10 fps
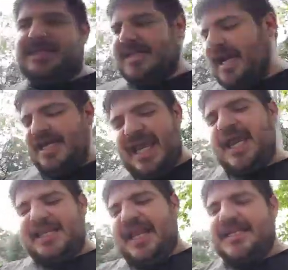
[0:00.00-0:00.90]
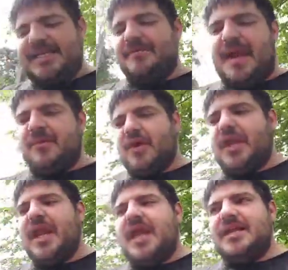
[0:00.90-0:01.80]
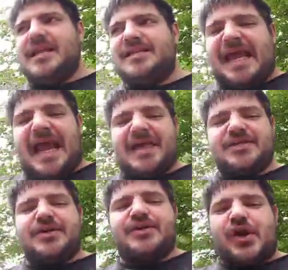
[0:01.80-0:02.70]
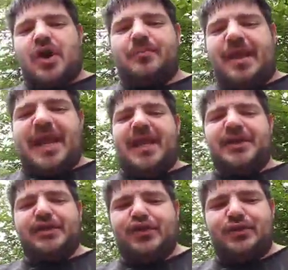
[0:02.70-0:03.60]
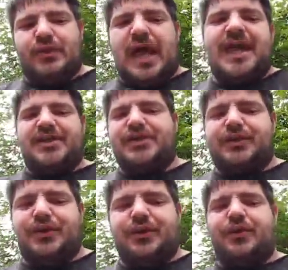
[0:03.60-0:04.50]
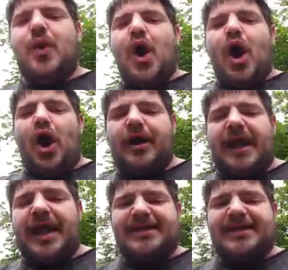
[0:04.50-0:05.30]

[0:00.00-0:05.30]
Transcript: Dedicate that to memory. These actors are paid to lie to you on a